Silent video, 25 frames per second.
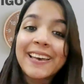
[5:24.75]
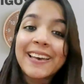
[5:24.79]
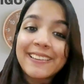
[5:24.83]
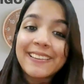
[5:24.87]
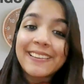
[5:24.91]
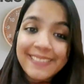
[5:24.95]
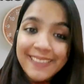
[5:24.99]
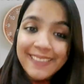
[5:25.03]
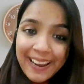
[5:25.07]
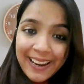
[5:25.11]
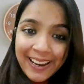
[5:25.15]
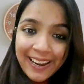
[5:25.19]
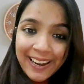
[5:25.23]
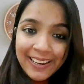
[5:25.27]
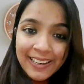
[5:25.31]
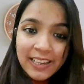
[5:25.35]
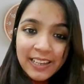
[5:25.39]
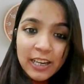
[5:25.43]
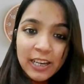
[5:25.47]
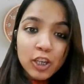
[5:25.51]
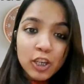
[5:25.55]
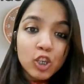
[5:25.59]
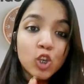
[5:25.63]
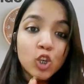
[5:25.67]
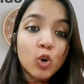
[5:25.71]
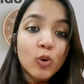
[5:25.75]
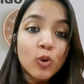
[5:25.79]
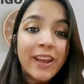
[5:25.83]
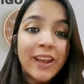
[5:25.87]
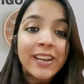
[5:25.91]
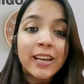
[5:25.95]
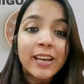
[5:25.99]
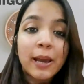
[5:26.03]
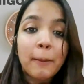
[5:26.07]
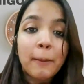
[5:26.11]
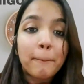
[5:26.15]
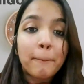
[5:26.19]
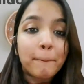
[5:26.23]
Second, you
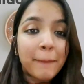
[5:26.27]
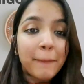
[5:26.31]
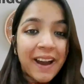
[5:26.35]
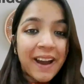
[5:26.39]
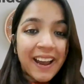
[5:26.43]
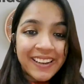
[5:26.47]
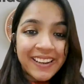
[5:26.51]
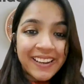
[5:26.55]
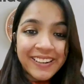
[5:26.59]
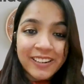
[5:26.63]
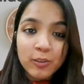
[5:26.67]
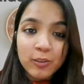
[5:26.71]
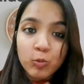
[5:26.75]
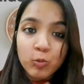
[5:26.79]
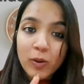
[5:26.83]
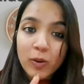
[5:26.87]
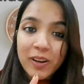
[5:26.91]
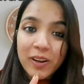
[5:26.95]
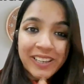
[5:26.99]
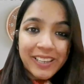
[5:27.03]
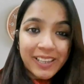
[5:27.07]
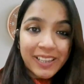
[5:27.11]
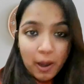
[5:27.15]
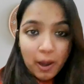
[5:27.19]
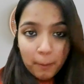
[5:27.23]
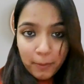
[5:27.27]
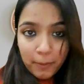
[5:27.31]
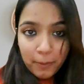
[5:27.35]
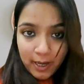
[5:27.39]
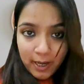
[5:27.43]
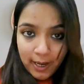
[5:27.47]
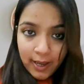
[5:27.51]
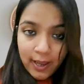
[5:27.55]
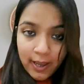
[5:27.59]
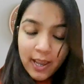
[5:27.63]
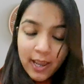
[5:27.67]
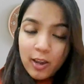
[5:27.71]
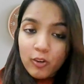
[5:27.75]
can combine it with double
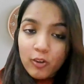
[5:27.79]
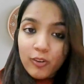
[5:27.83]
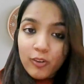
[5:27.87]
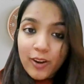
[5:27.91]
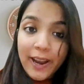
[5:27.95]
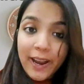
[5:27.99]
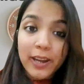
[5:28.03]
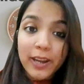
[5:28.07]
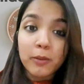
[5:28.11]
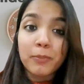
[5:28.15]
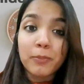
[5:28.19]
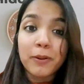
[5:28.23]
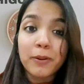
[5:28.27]
A, right?